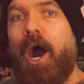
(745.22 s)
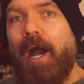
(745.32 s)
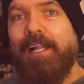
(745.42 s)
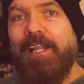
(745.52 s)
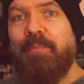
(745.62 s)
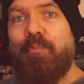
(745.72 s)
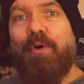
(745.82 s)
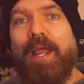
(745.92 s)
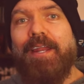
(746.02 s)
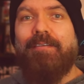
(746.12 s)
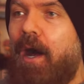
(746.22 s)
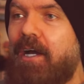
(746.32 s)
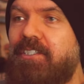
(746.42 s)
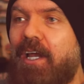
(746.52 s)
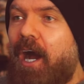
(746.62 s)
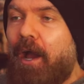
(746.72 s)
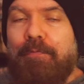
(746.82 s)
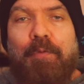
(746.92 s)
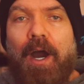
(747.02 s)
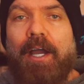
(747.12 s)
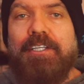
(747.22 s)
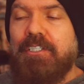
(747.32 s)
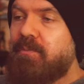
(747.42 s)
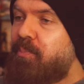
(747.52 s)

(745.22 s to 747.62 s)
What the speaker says: Isla Bren. I just